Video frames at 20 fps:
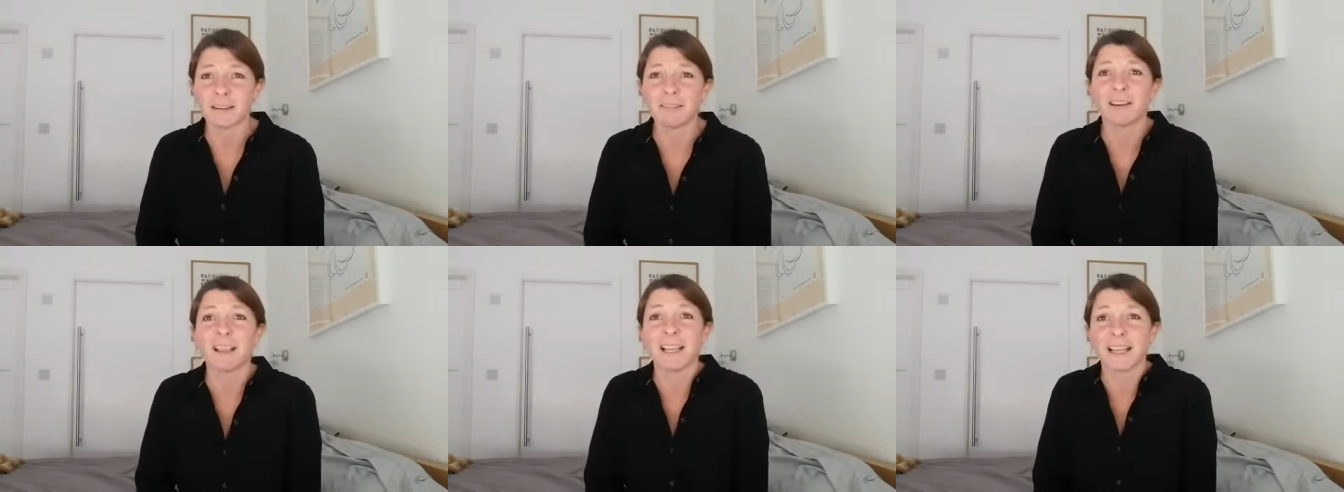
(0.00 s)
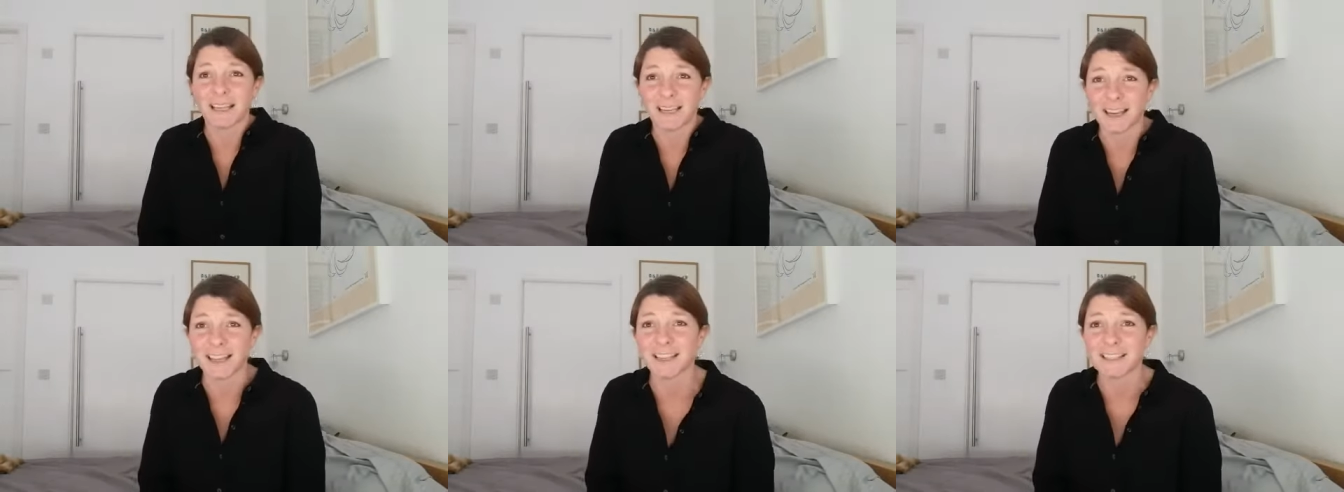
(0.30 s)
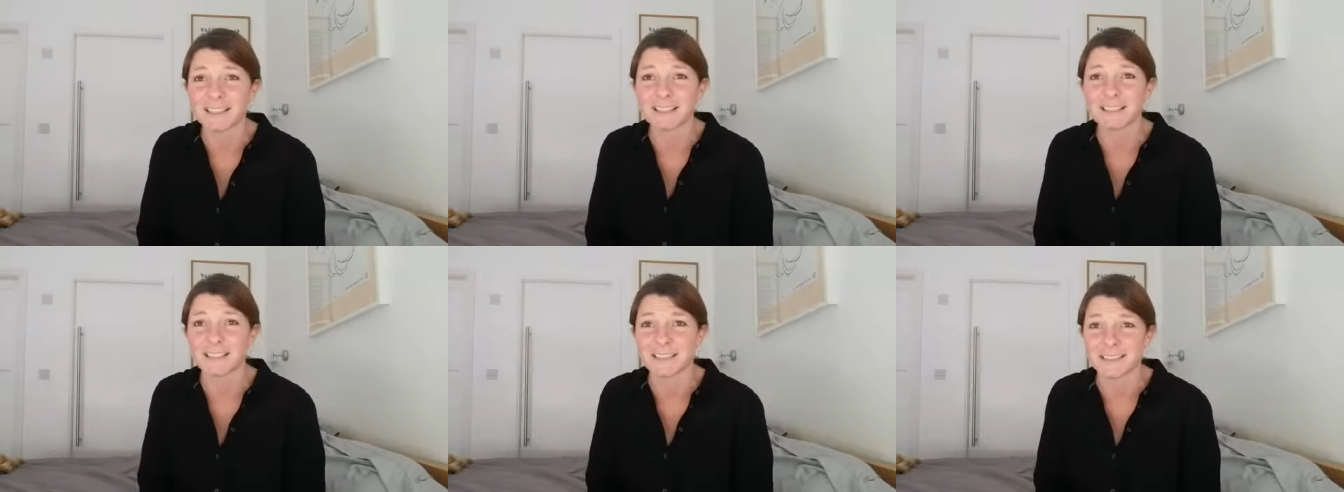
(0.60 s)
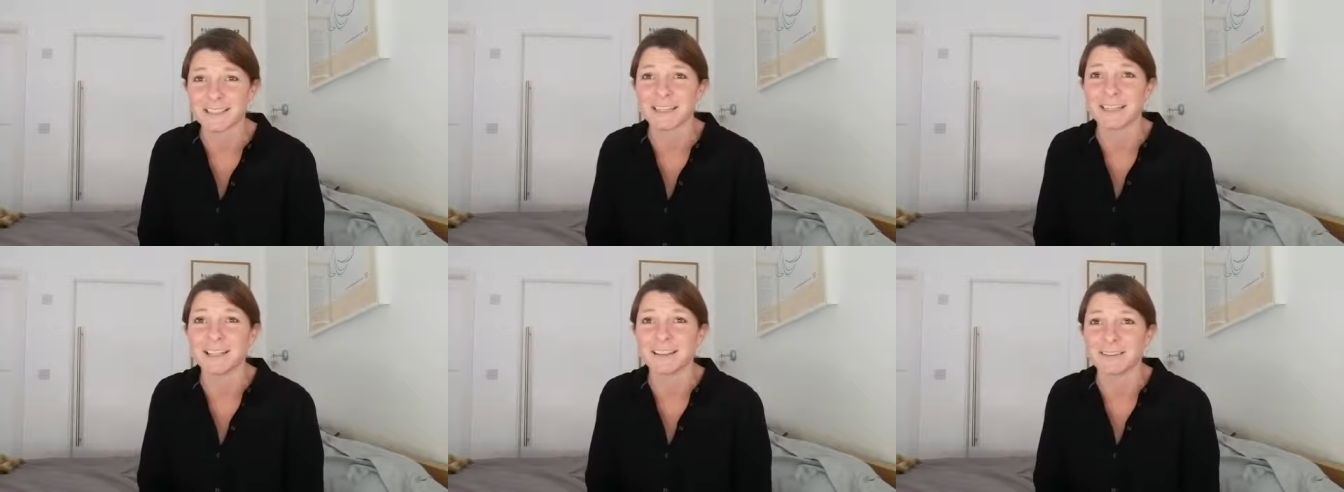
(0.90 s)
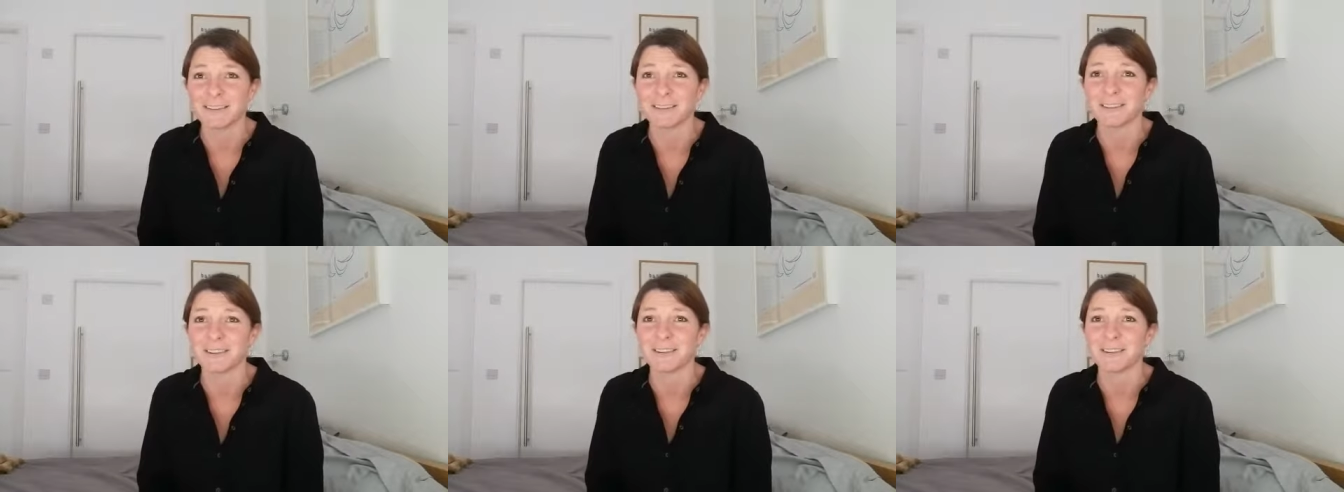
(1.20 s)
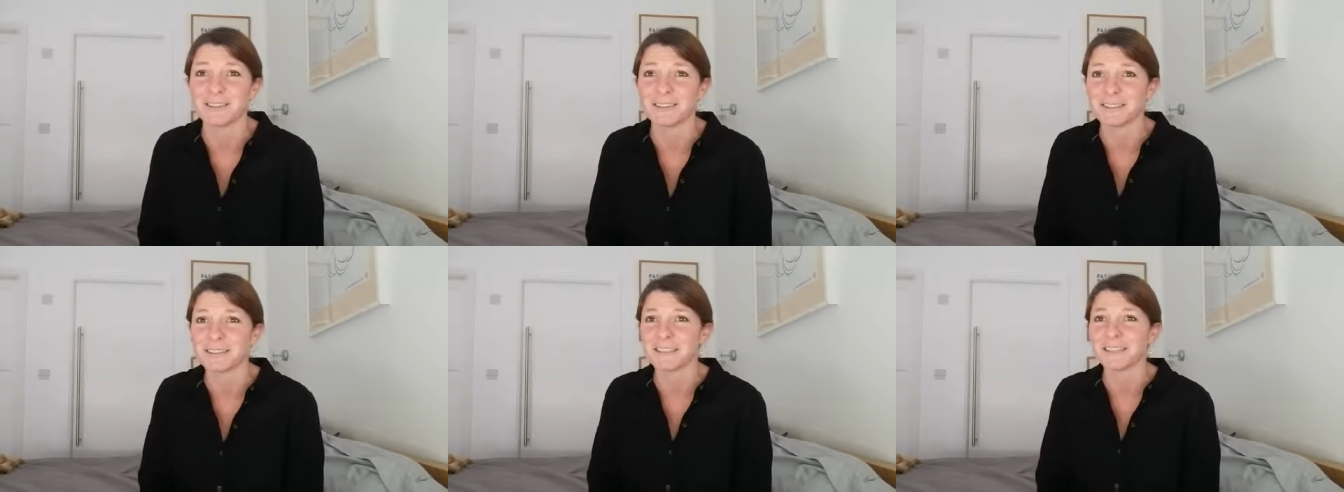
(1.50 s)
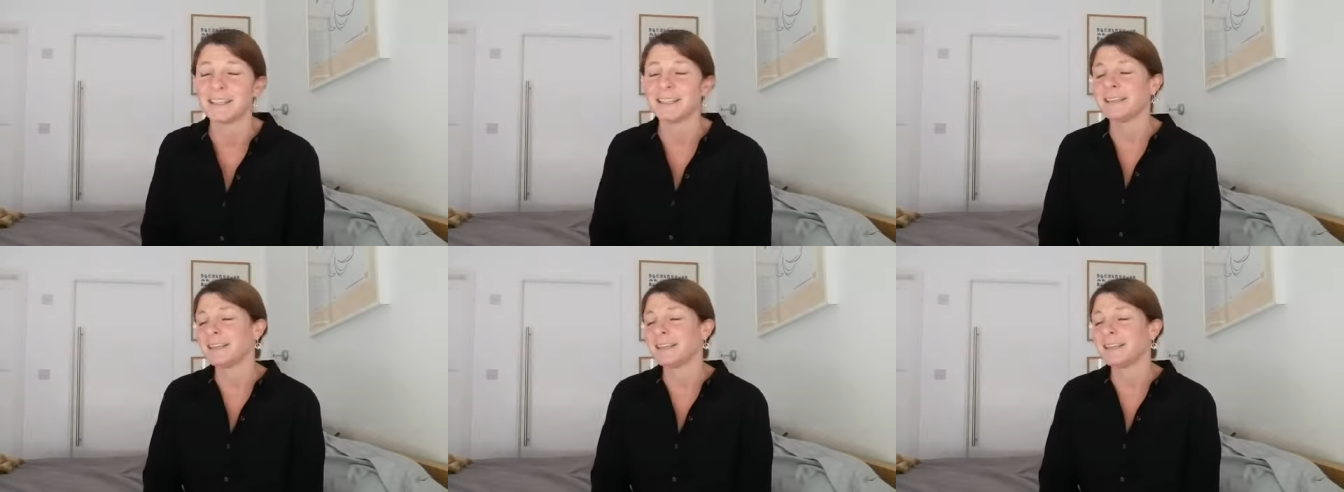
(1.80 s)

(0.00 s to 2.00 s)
really nice to see those.